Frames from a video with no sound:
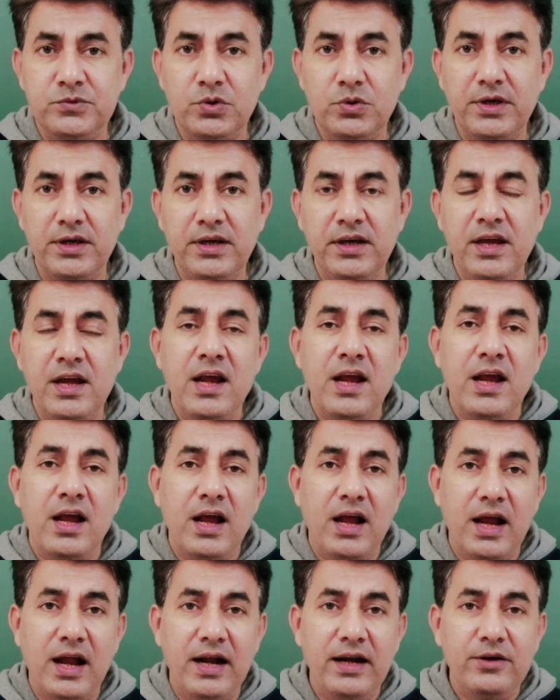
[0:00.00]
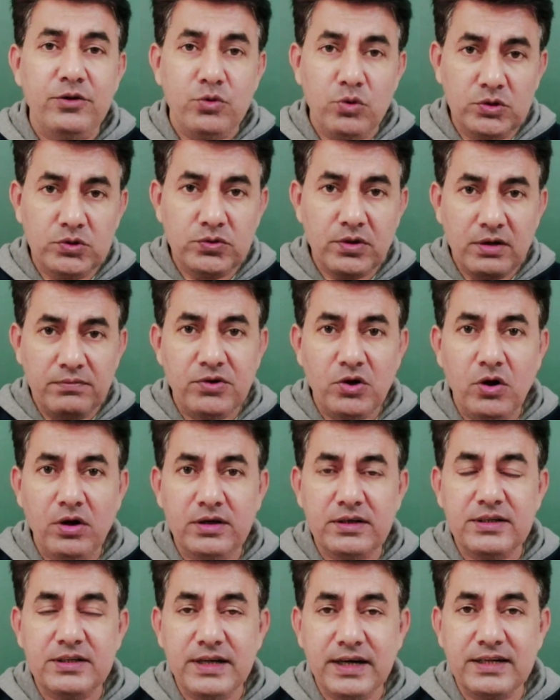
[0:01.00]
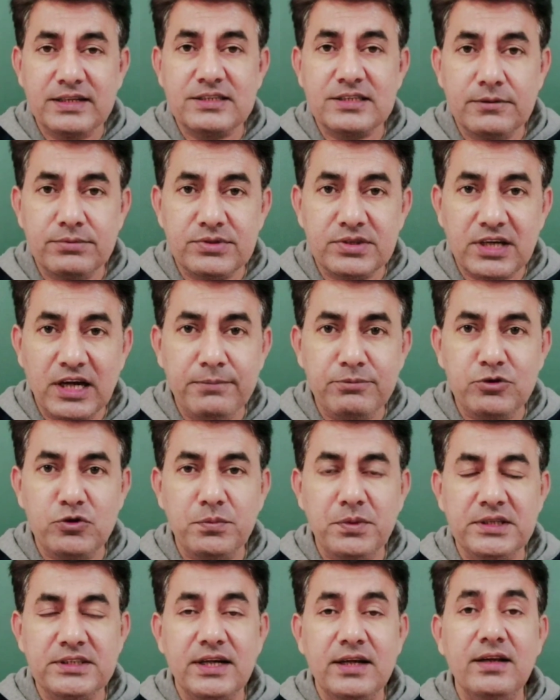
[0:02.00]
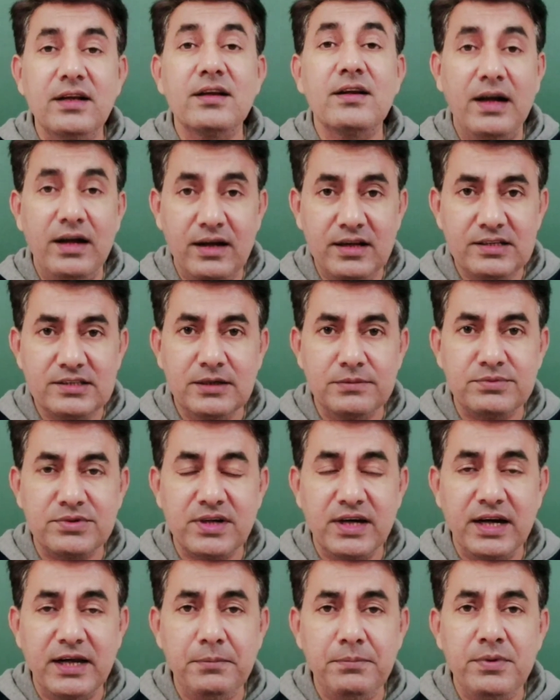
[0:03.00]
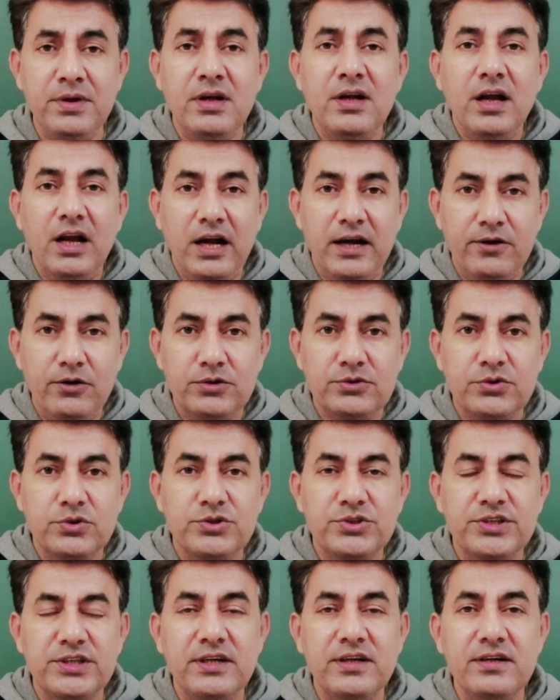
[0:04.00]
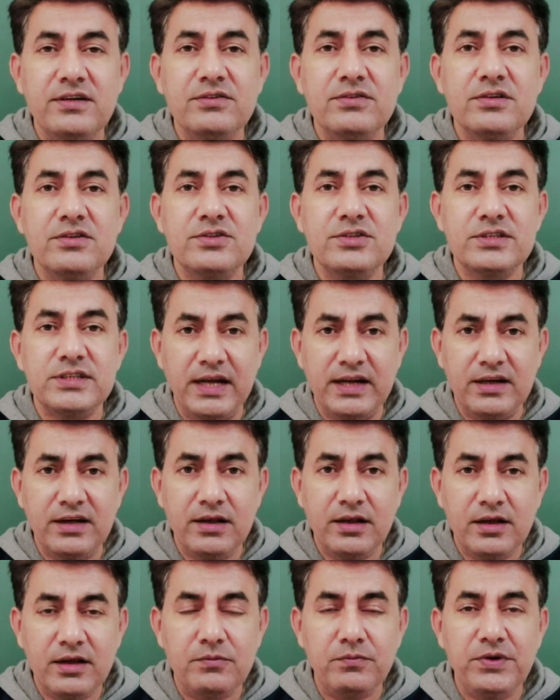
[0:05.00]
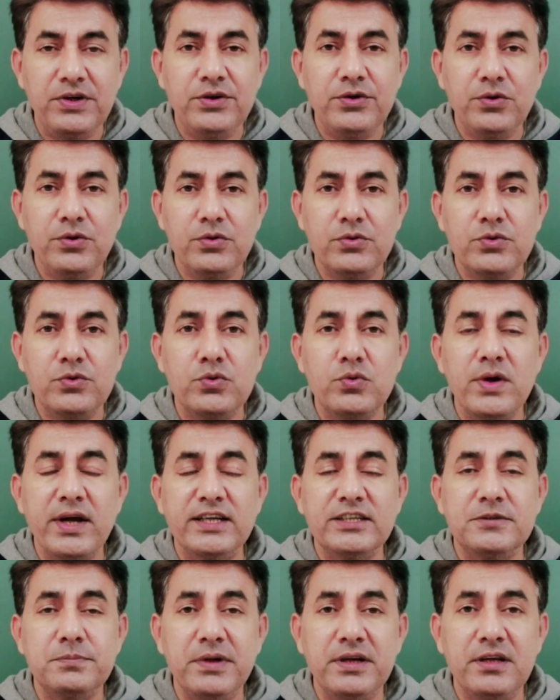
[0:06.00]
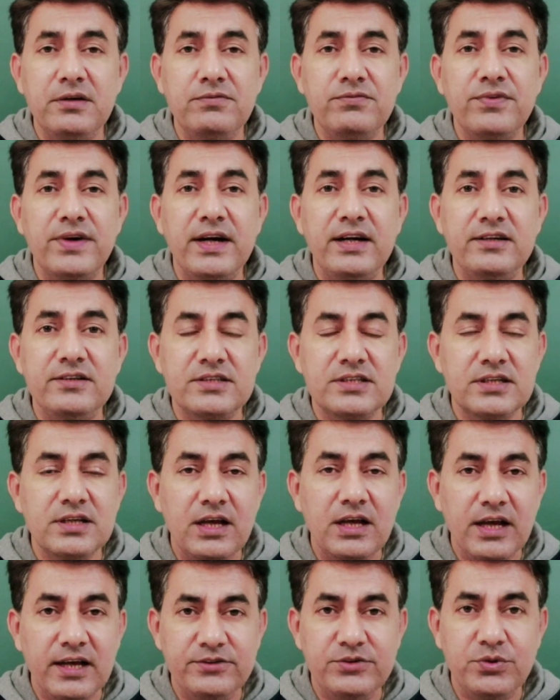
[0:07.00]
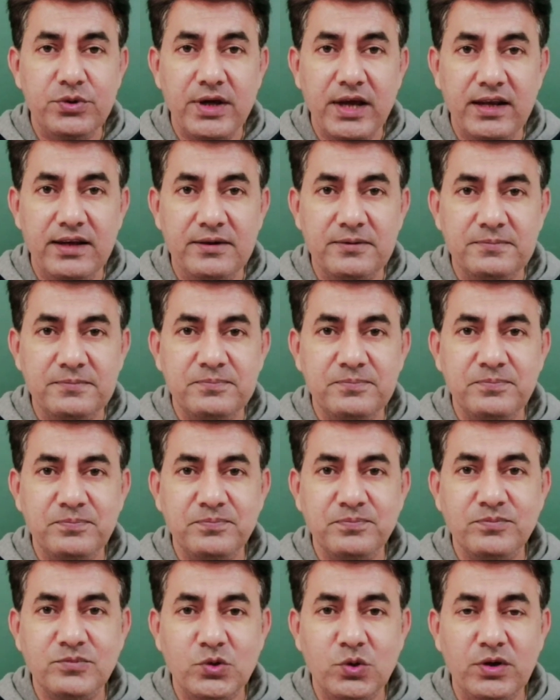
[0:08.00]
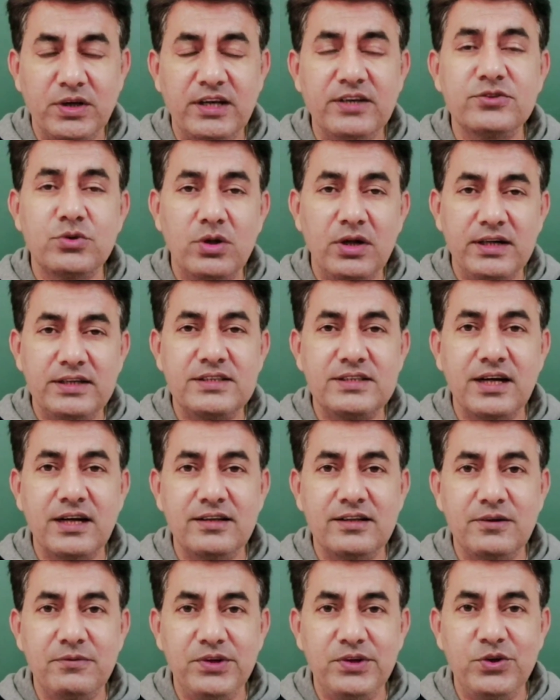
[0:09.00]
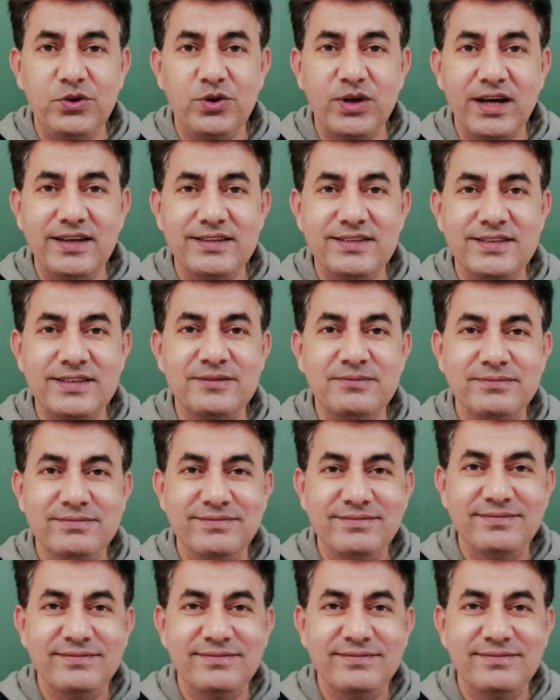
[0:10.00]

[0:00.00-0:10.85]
Okay, and those who have not yet subscribed to my channel, kindly subscribe and also share this channel and video to as many friends as you can. Okay, so let's start the video, guys.